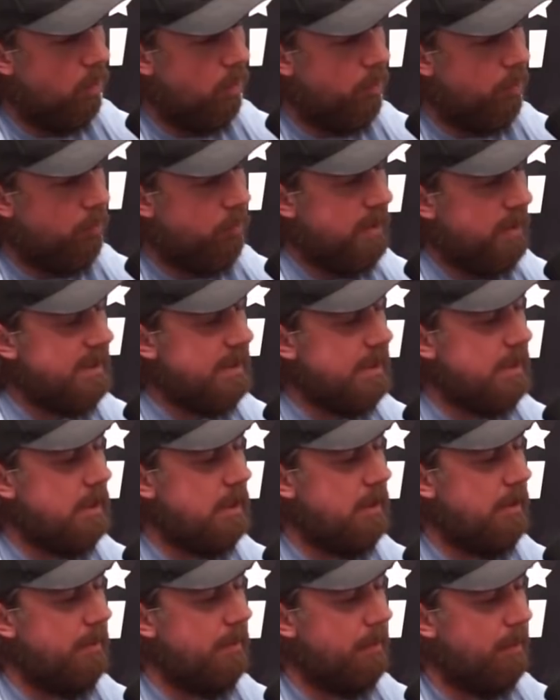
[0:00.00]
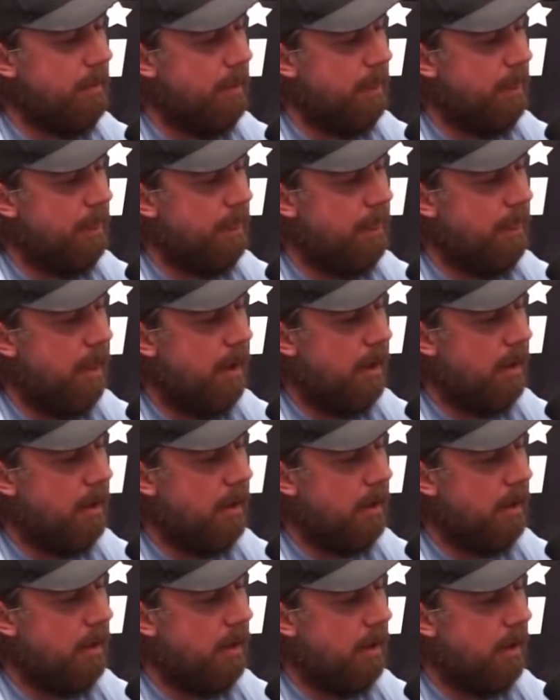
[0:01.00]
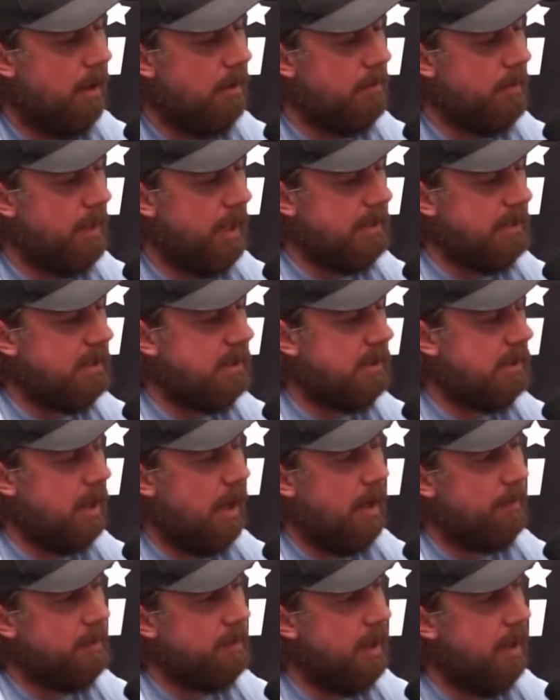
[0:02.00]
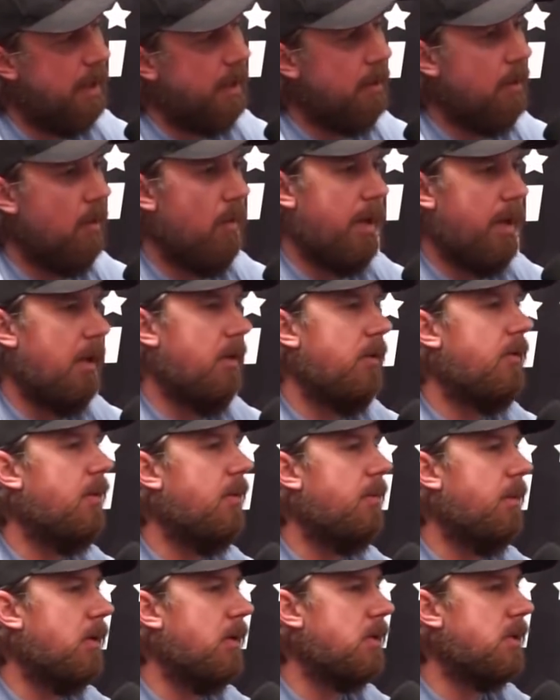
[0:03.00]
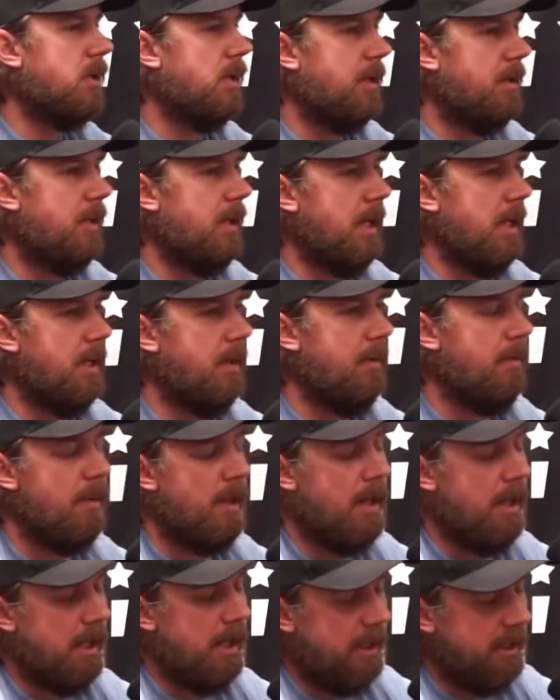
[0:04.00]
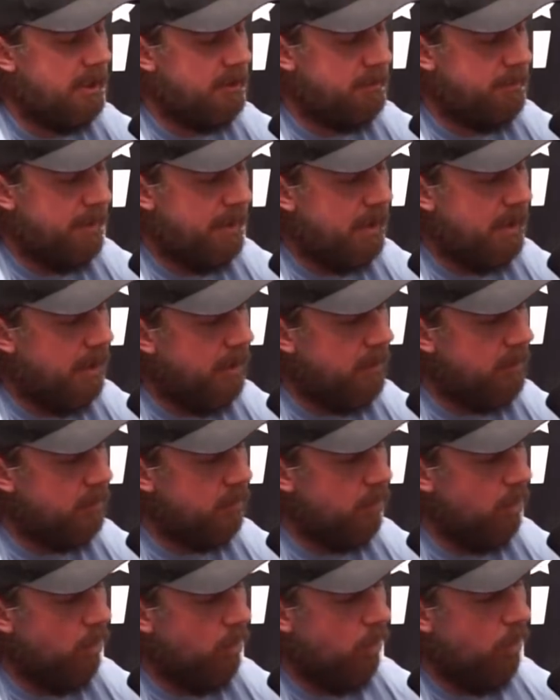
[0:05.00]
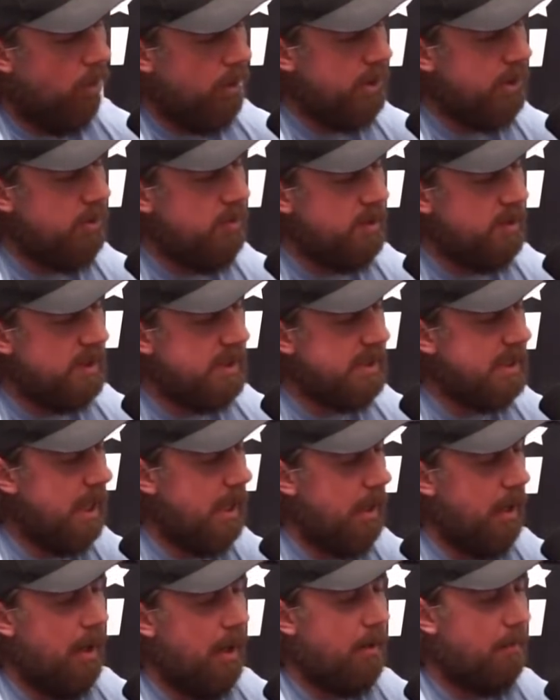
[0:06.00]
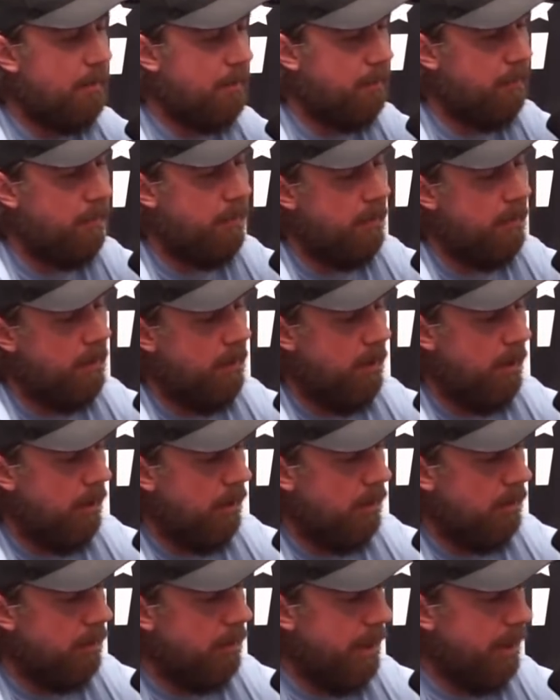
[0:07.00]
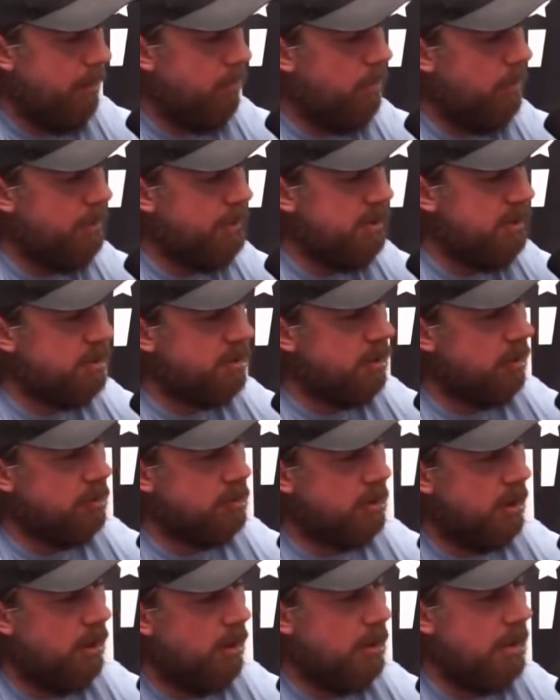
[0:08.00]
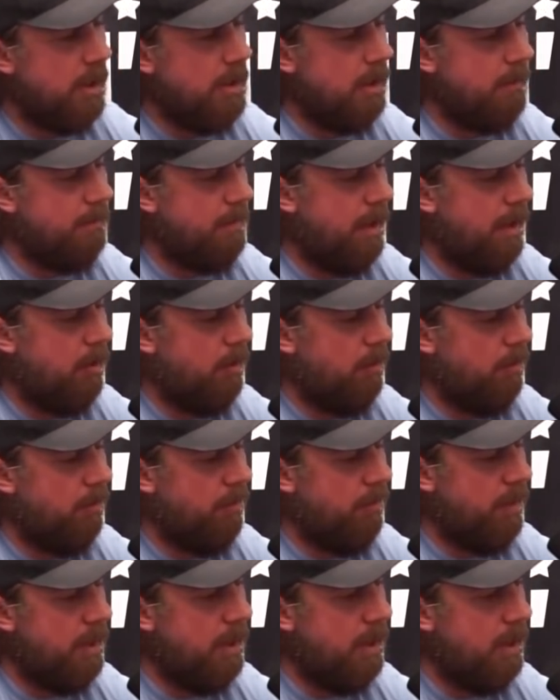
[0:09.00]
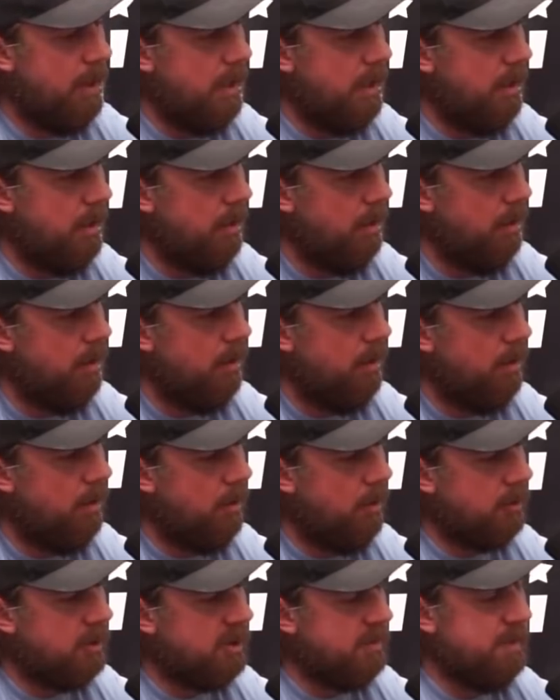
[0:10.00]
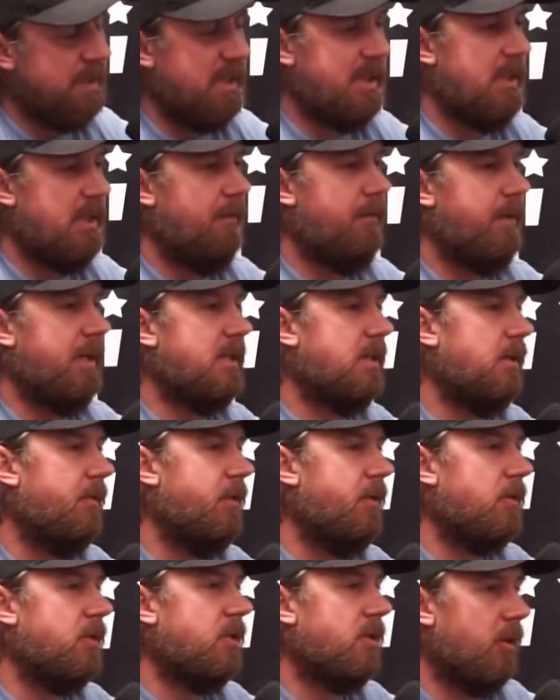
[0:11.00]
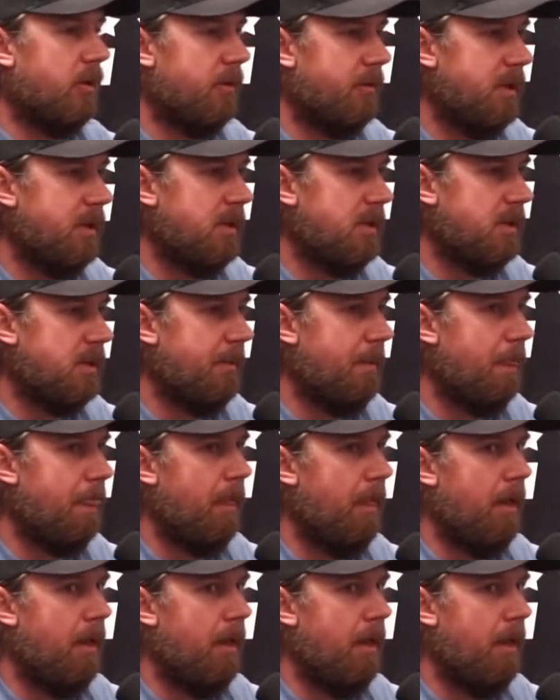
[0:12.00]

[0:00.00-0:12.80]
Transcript: the reason that I stopped kind of going into the military thing is because once you set up, like, once you start talking about your specifics of your service,